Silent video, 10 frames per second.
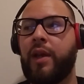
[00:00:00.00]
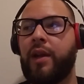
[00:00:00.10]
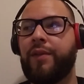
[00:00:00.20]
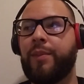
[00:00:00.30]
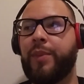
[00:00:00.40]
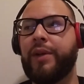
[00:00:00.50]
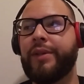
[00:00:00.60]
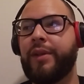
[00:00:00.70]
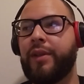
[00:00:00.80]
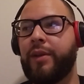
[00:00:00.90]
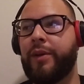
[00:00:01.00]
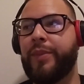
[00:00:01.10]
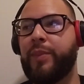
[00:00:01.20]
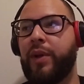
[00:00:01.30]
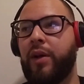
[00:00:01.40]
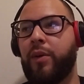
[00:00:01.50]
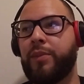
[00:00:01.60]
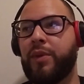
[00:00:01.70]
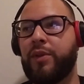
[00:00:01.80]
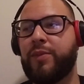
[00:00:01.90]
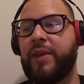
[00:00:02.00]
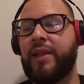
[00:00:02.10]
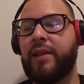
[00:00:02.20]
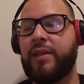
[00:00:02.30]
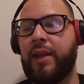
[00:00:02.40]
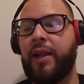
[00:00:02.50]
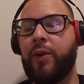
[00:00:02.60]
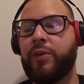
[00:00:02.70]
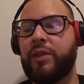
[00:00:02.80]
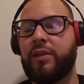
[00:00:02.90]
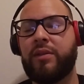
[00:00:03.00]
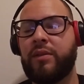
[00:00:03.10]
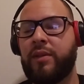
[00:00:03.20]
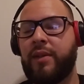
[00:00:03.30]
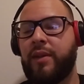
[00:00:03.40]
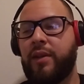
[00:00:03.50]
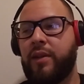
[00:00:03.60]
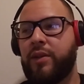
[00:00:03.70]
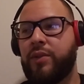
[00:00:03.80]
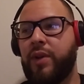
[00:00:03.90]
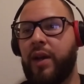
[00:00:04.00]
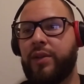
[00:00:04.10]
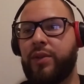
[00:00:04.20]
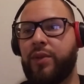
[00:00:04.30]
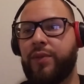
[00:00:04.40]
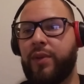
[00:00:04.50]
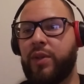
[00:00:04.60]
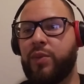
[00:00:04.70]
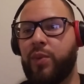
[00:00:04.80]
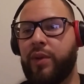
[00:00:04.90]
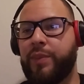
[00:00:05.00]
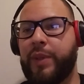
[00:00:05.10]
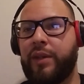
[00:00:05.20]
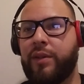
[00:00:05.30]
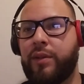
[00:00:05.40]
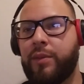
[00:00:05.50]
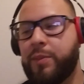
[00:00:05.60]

And if the people at home don't speak that second language, just try to influence more of the peers.